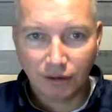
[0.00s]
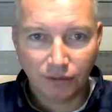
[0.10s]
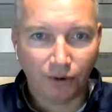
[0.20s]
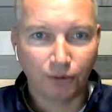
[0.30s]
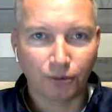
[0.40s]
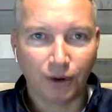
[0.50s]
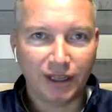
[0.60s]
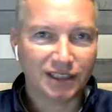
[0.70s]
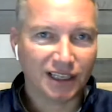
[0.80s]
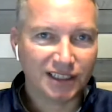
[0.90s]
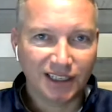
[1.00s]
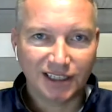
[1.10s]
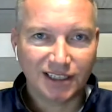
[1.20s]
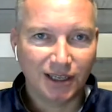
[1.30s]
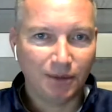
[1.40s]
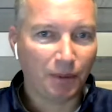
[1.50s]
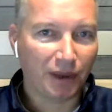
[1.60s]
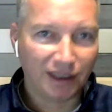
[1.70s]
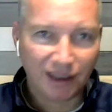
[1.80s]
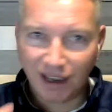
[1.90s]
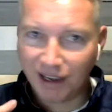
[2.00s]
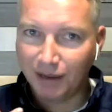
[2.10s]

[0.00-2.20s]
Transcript: Phone rings, I see it's him. I'm like, hey,